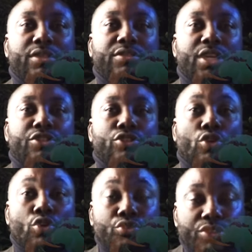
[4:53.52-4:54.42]
trying to
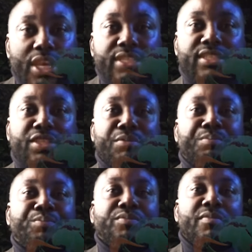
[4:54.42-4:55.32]
scrutinize him,
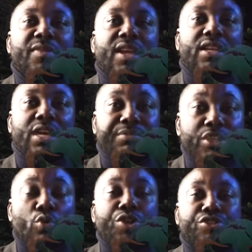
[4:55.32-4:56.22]
and
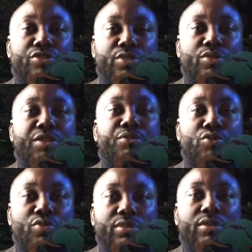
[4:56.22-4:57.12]
asking questions, he was able
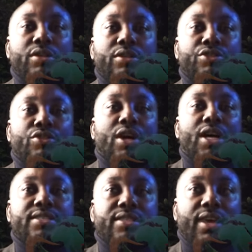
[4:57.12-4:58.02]
to you know,
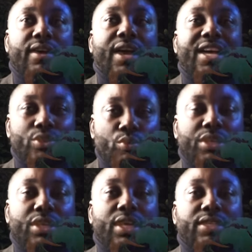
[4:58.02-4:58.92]
answer
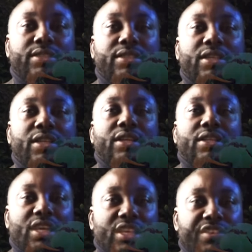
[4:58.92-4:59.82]
adequately, and that